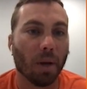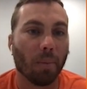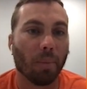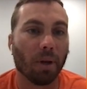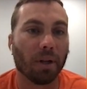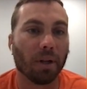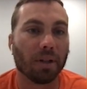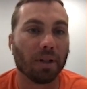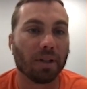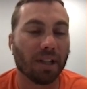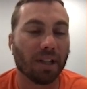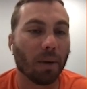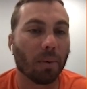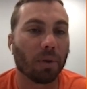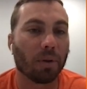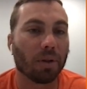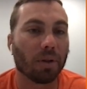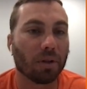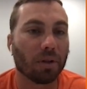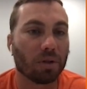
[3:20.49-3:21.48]
but stay
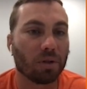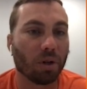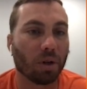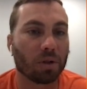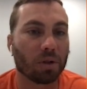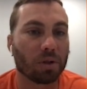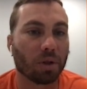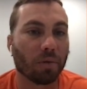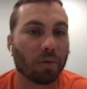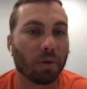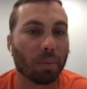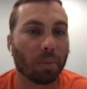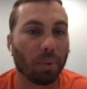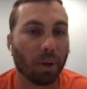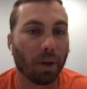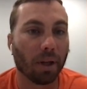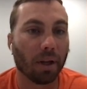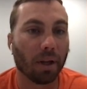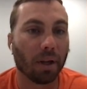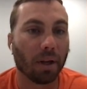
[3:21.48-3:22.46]
within the structure of the
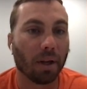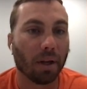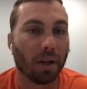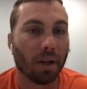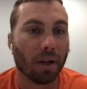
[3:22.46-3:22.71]
play.